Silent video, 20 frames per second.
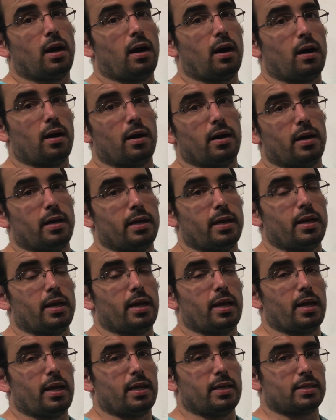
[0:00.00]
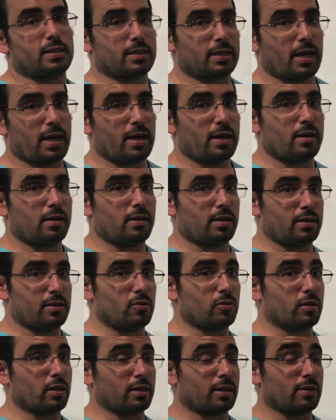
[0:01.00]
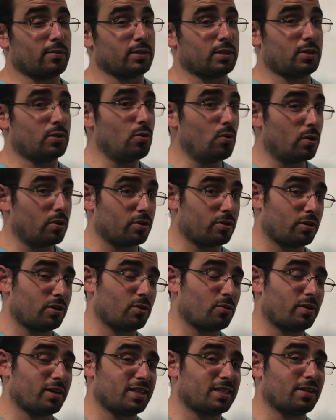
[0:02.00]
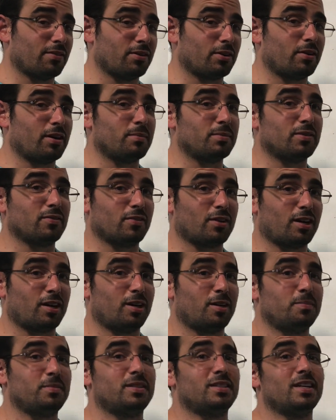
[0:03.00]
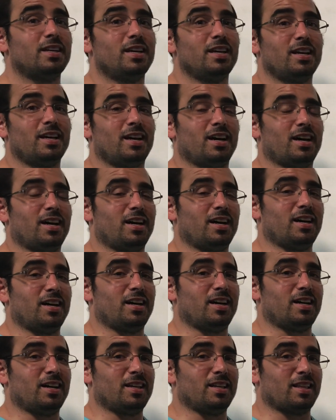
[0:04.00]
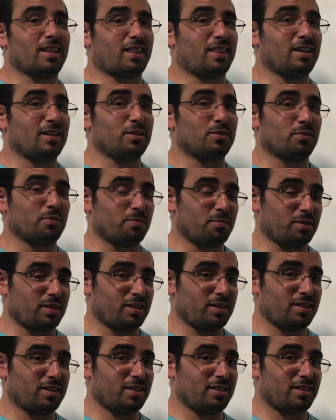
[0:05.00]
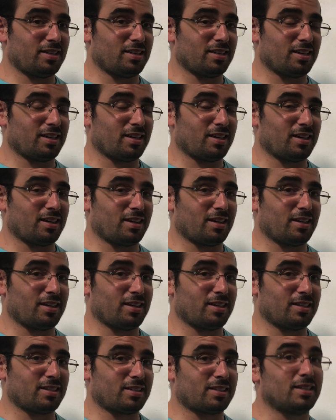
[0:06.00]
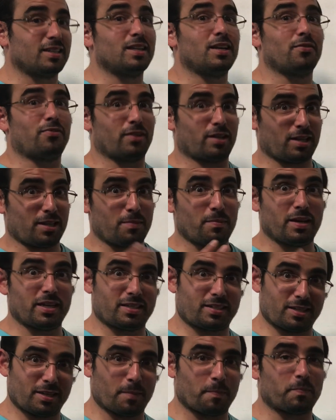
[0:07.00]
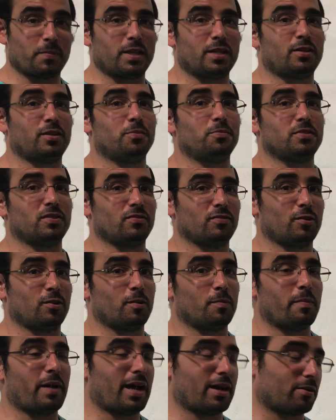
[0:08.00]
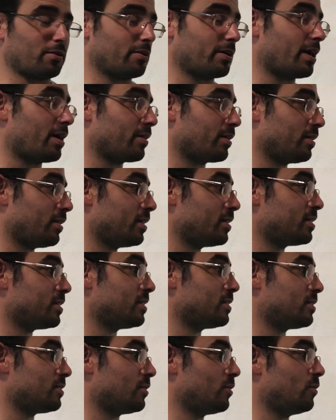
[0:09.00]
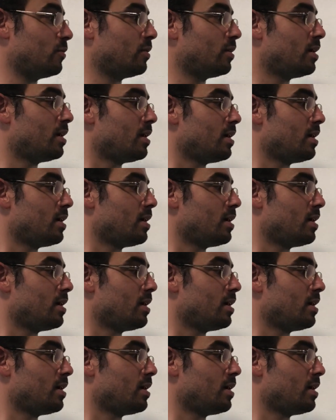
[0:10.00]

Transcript: on a scale and you thought that was 227 grams of carbs, things would be significantly messed up in terms of your macro calculation. So